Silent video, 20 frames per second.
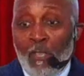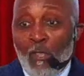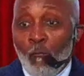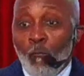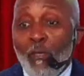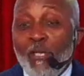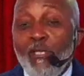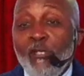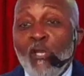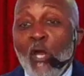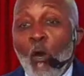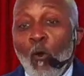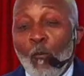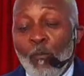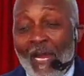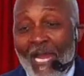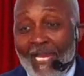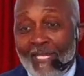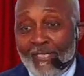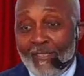with
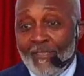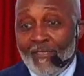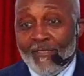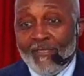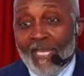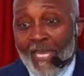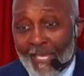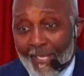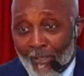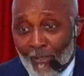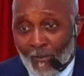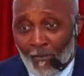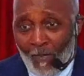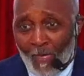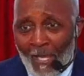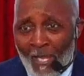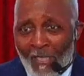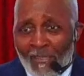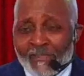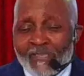nobody to tell.
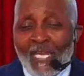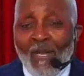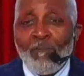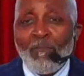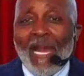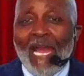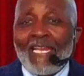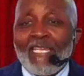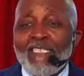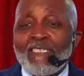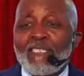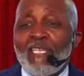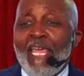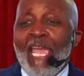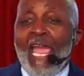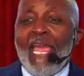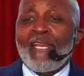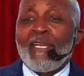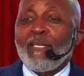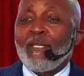Somebody's
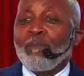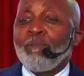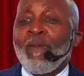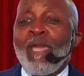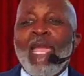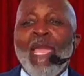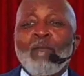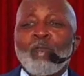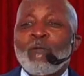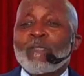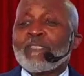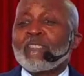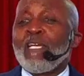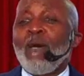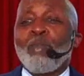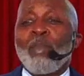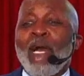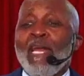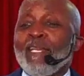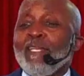laying in a bed with
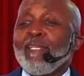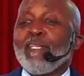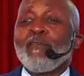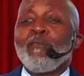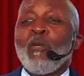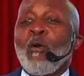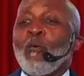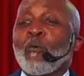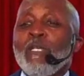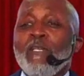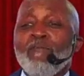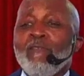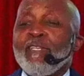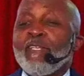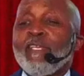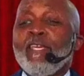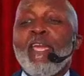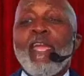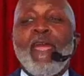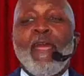somebody that don't even
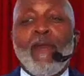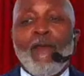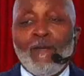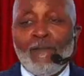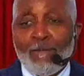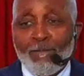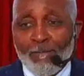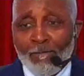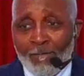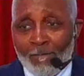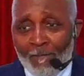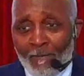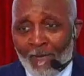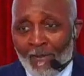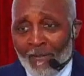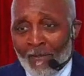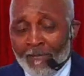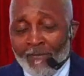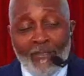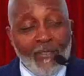care
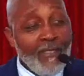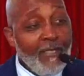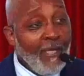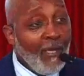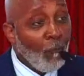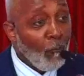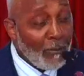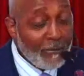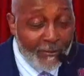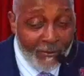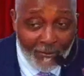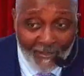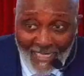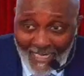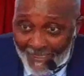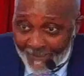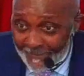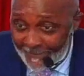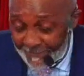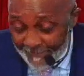to hear what you
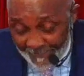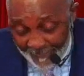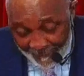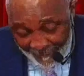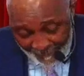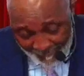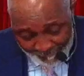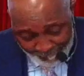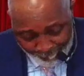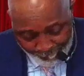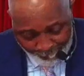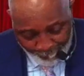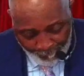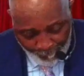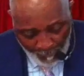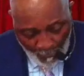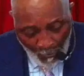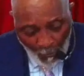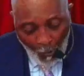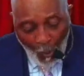got to say.
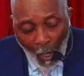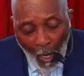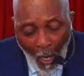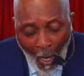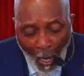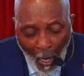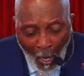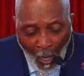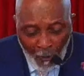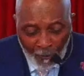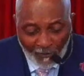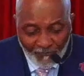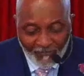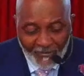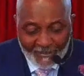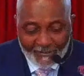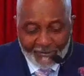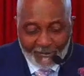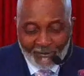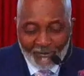All of
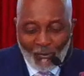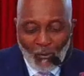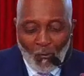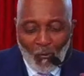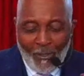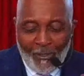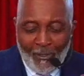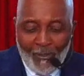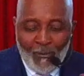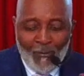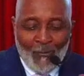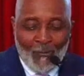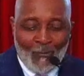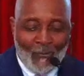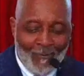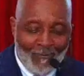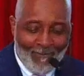this is going on